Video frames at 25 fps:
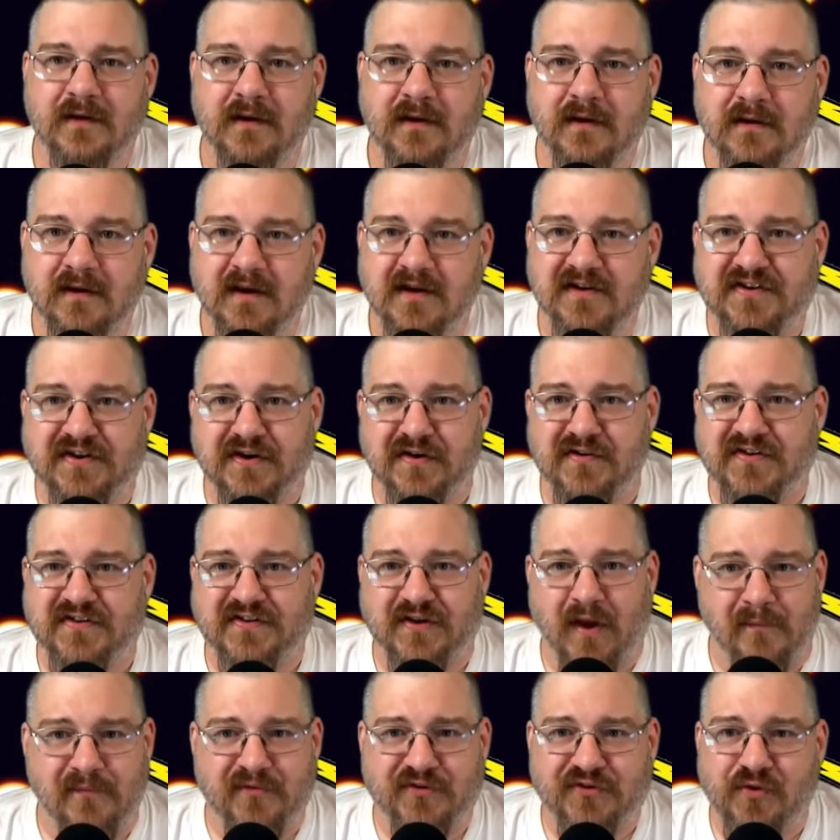Is there
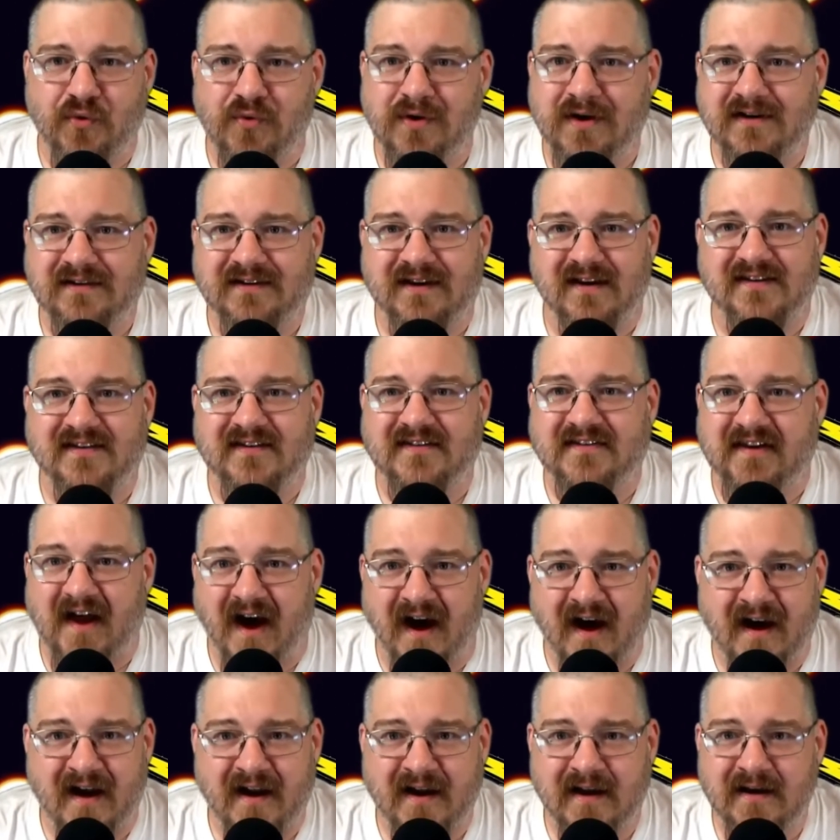some sort of
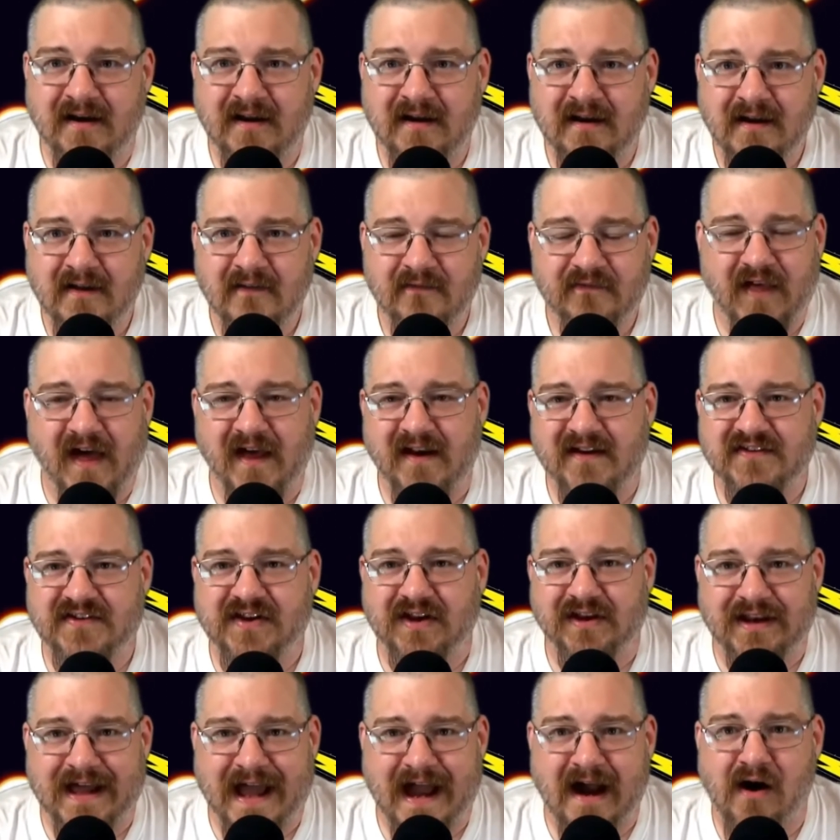design that has
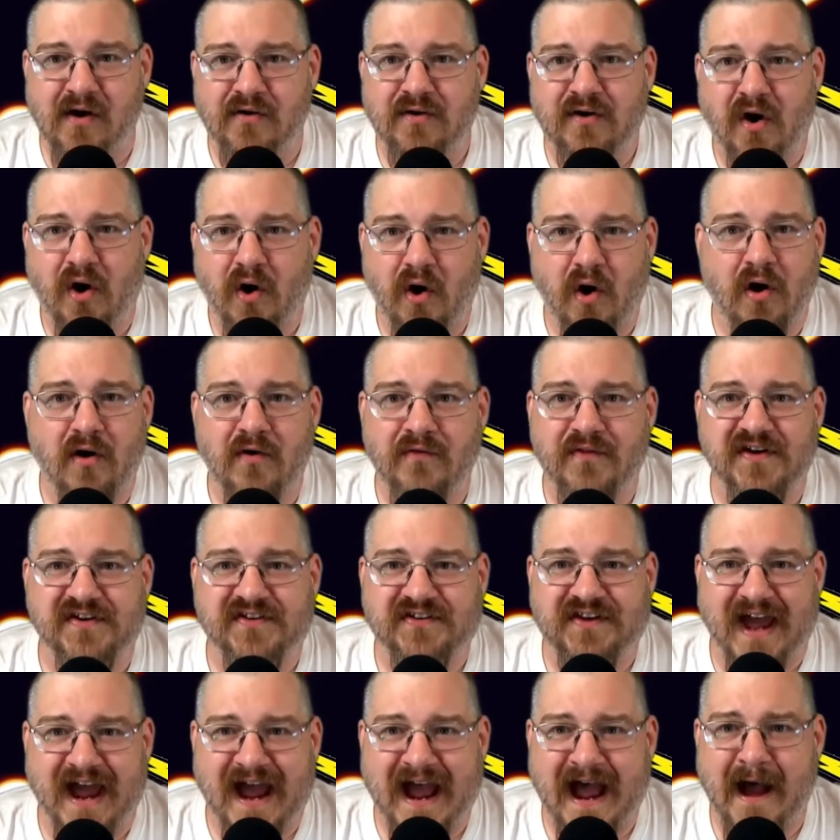allowed all this
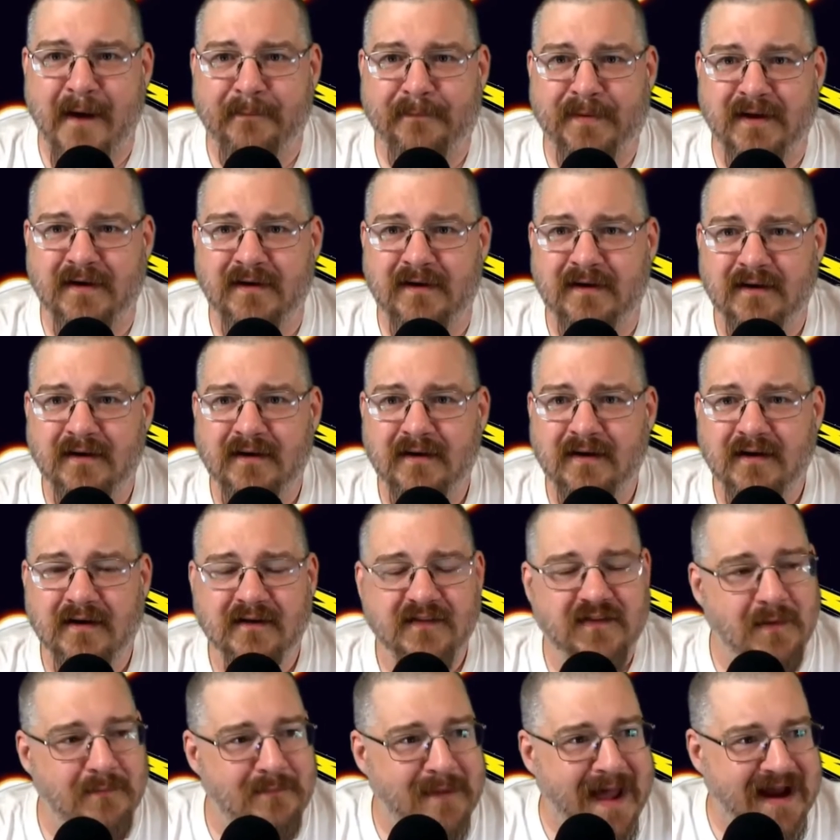to happen?
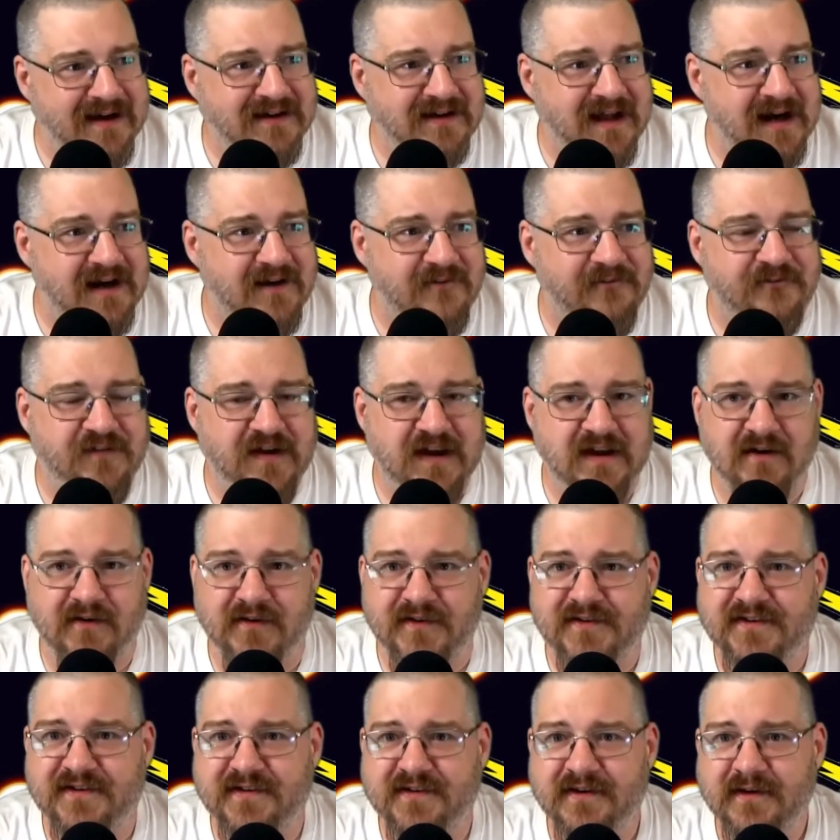The magnetic
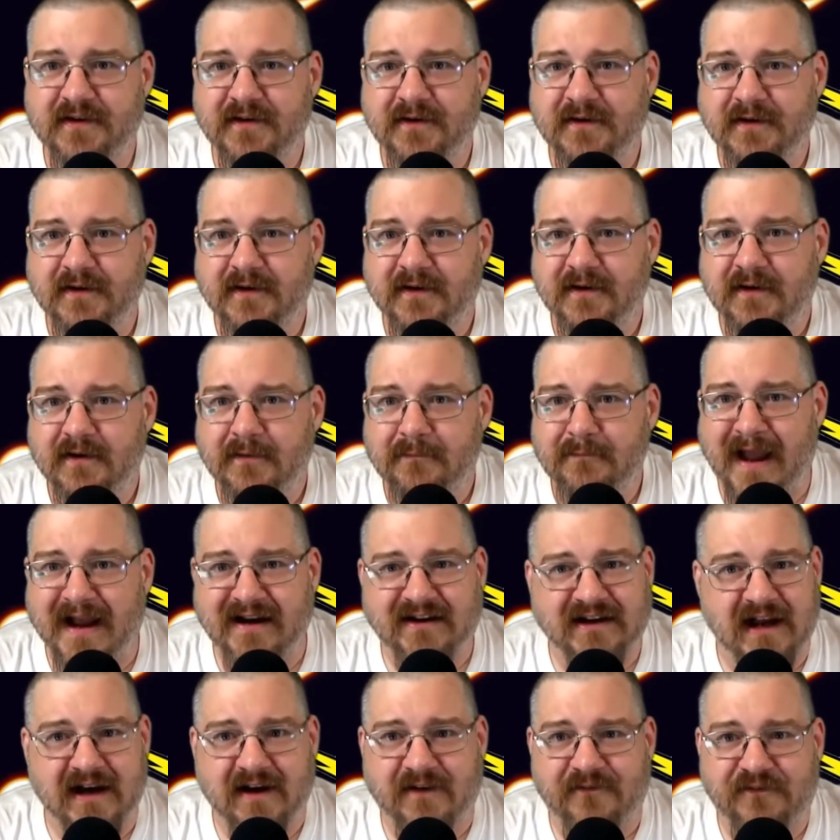fields?
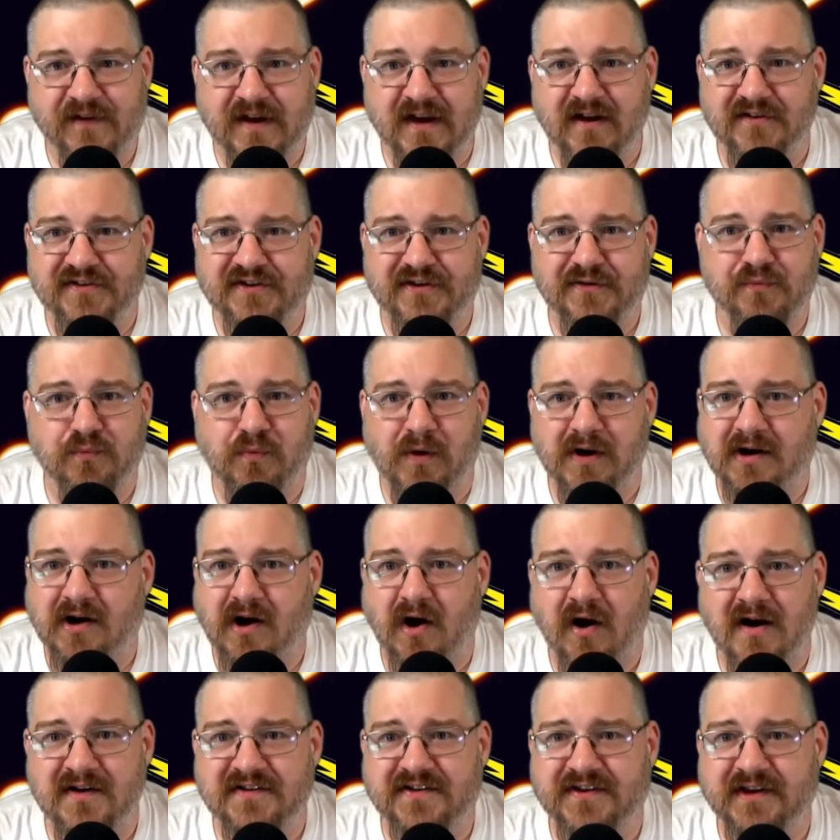Magnetic fields is what
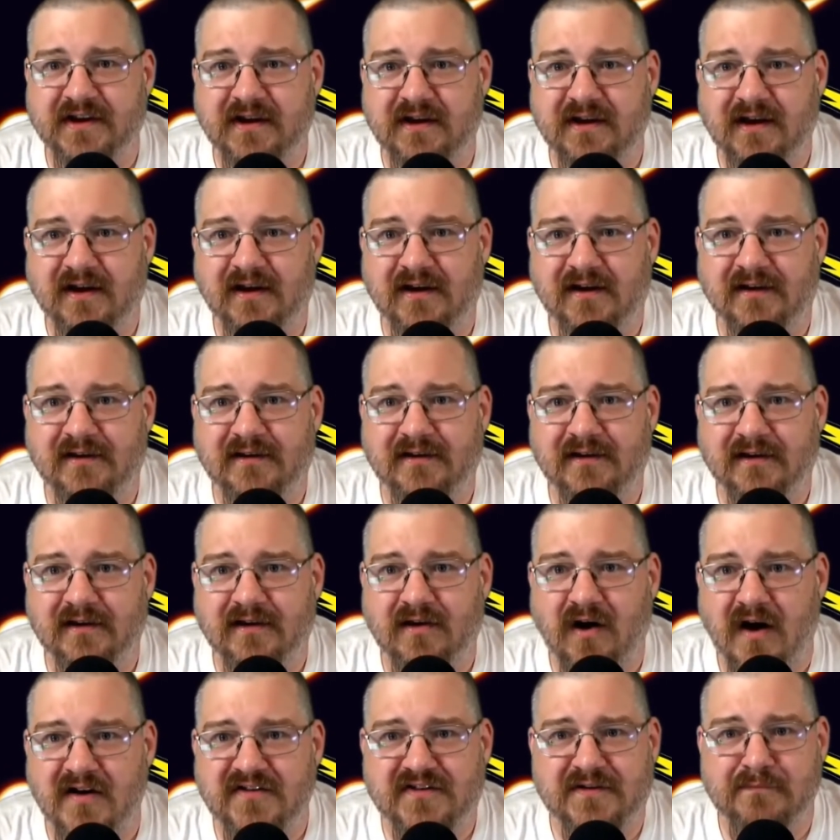
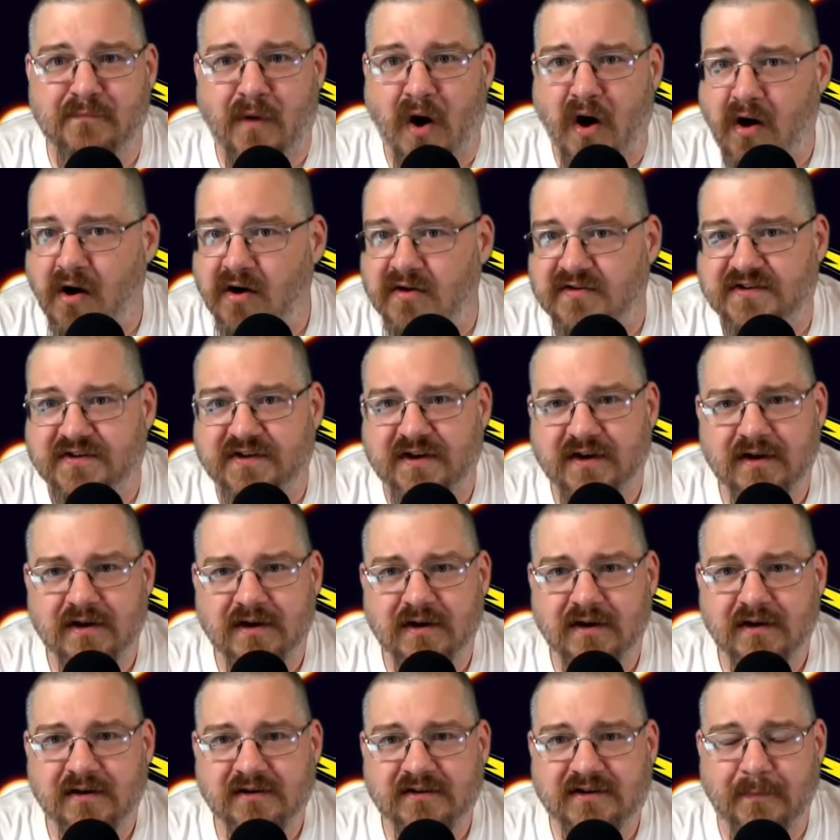causes Mars
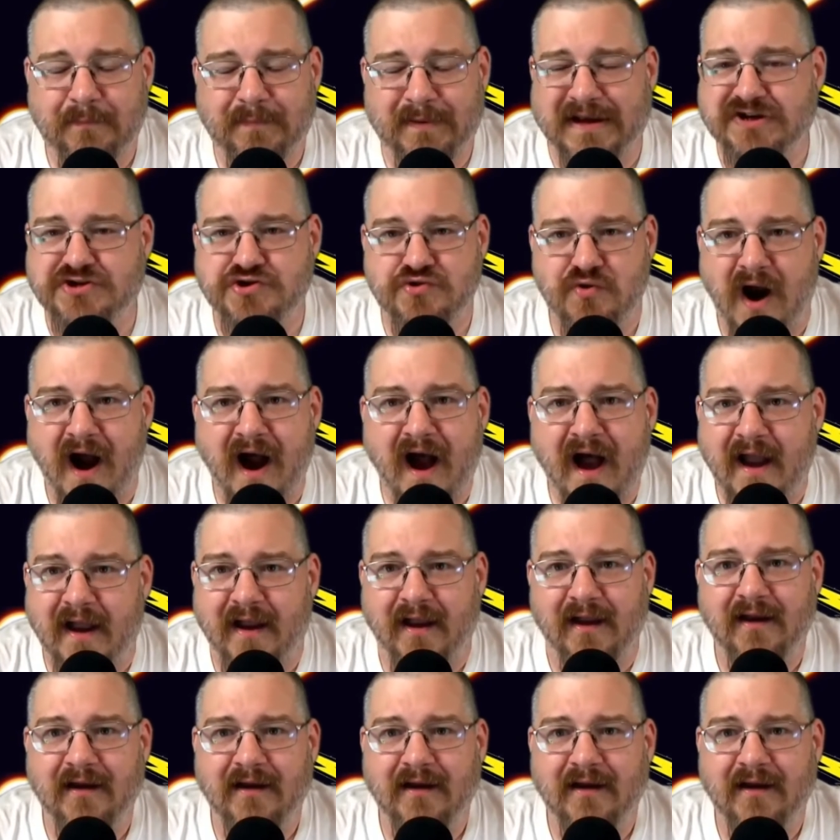to be dry.